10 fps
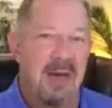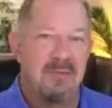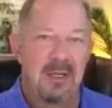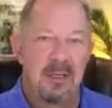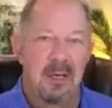If
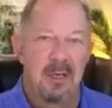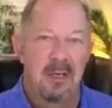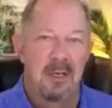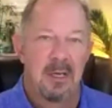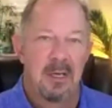you have any
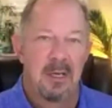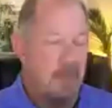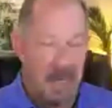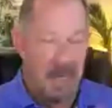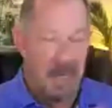
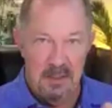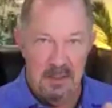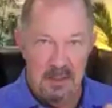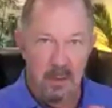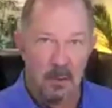in the
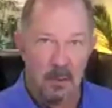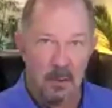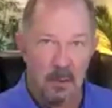video, we're like,